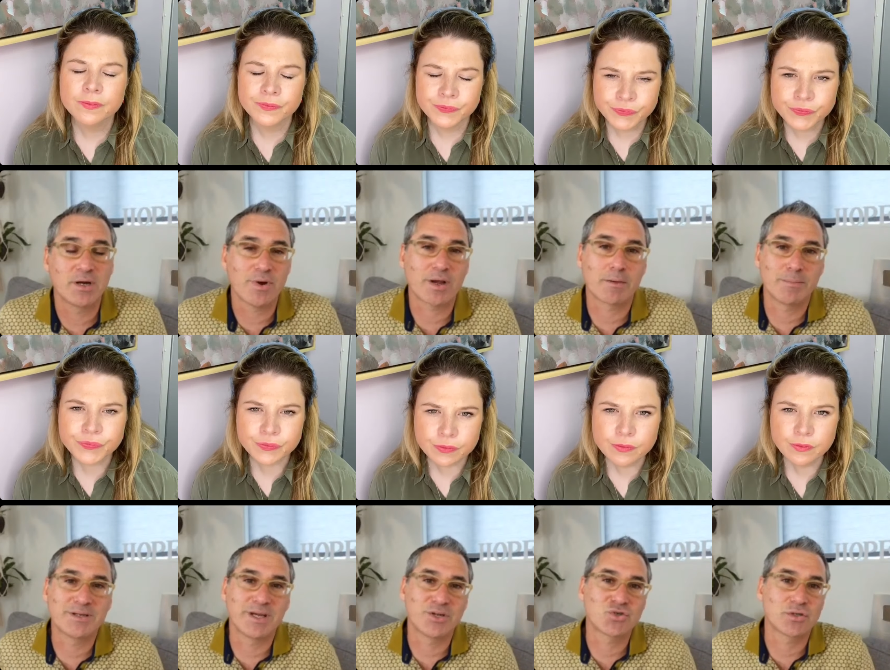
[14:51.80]

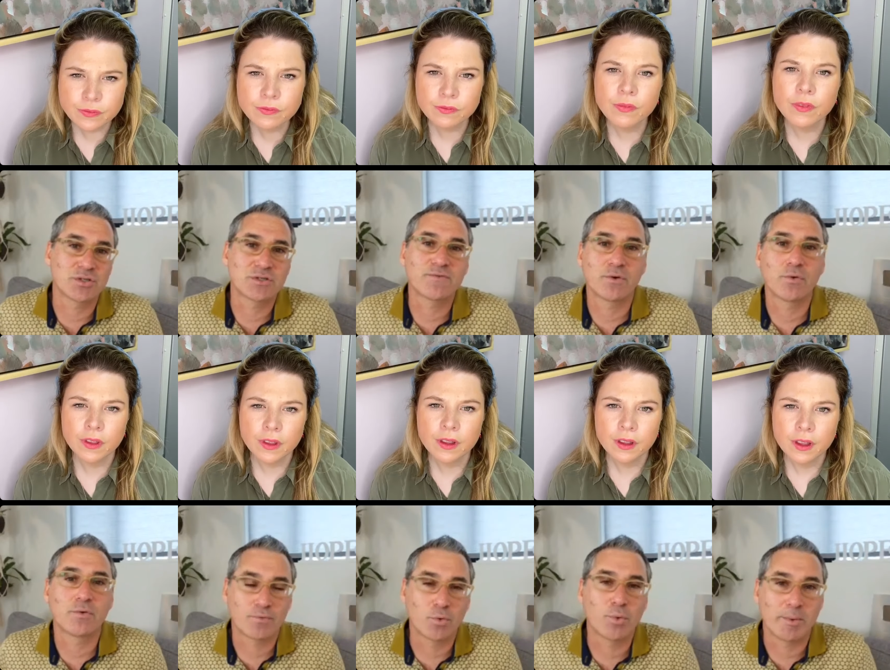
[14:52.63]
Speaker 1: recommendations for,
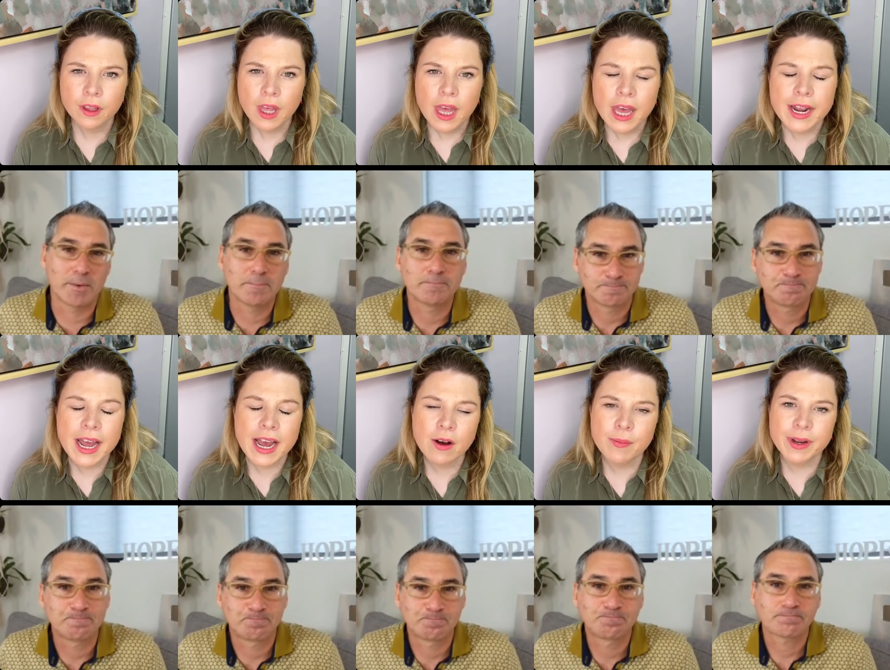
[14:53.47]
for women. And
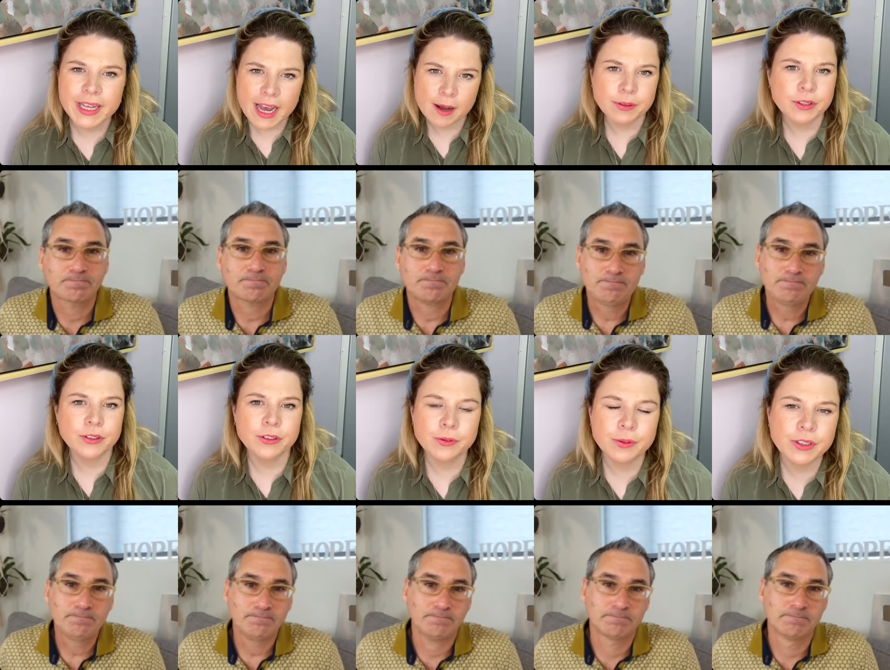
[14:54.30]
how many
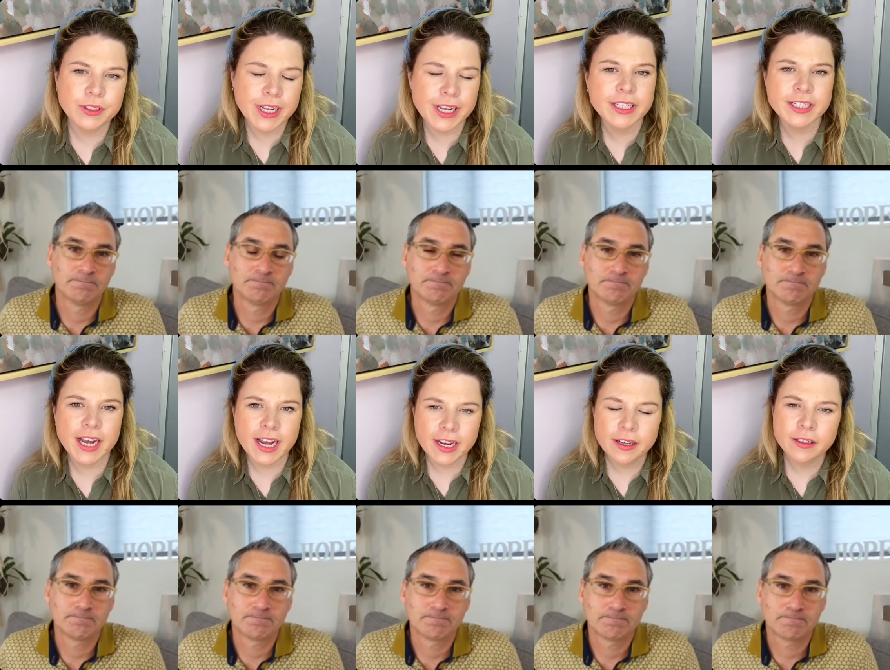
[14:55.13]
capsules would you take a
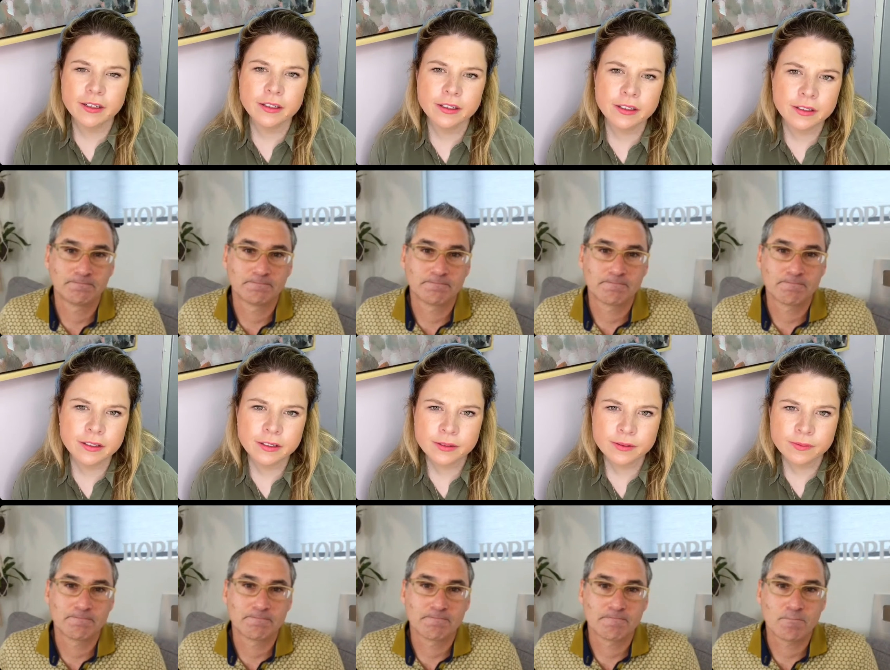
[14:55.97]
day?
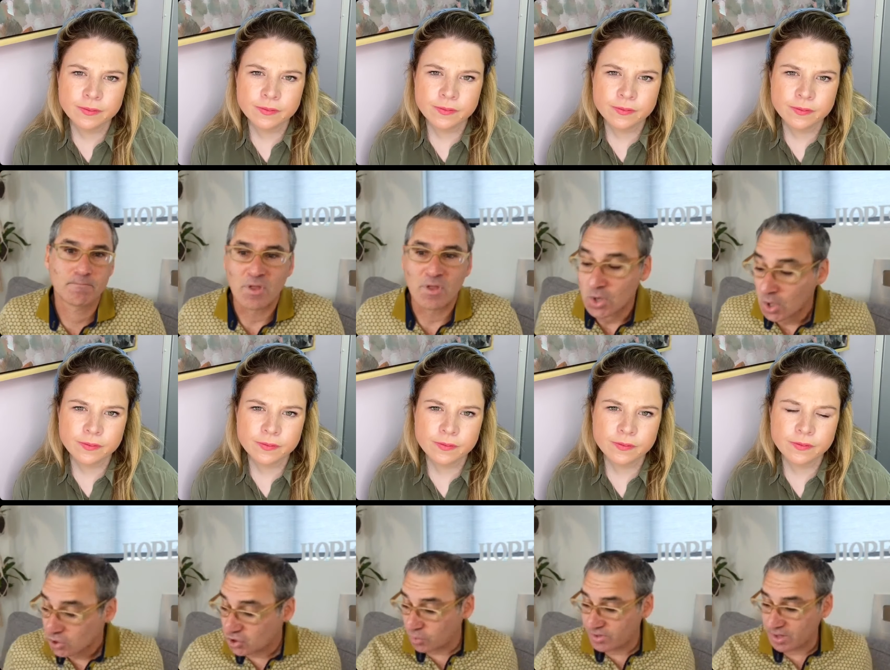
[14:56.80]

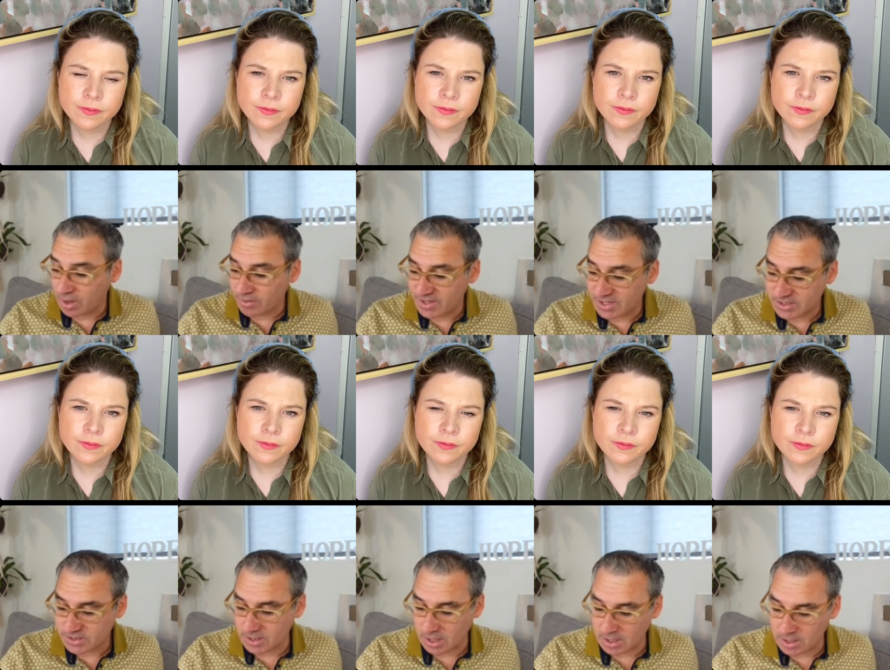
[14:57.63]
Speaker 2: So th this,
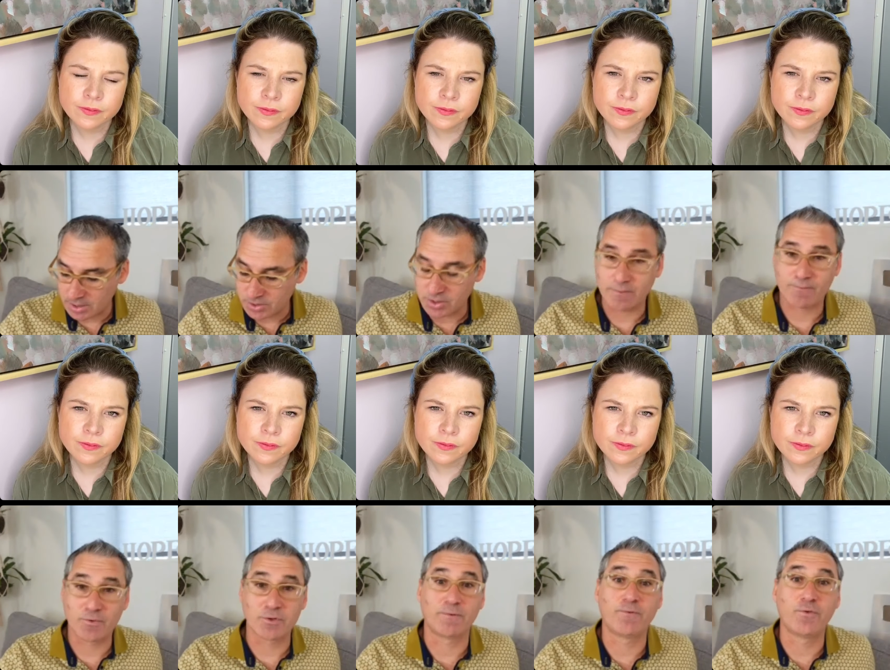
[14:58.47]
uh, for
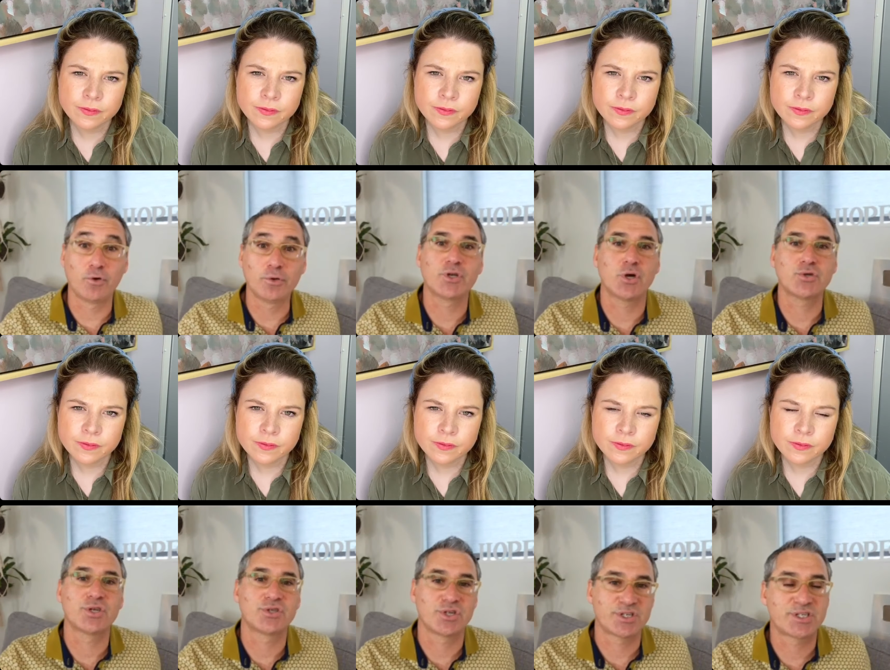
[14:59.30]
the full
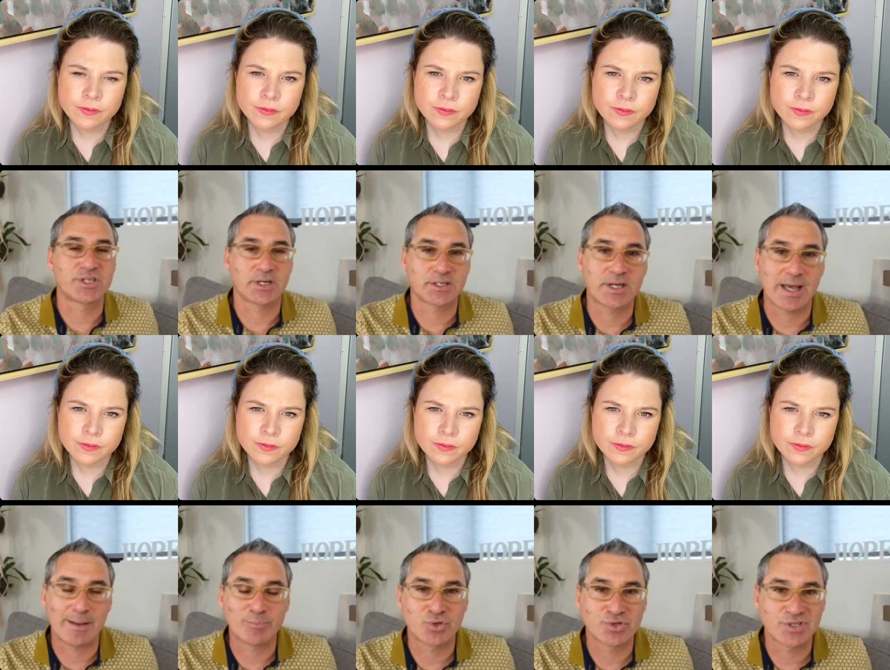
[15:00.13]
dosage, it's six
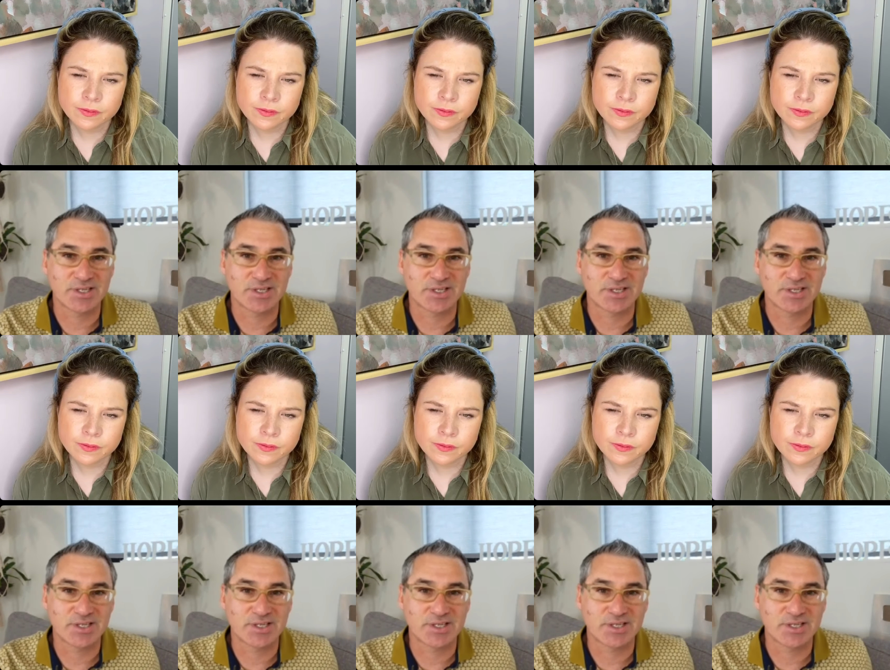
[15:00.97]
capsules a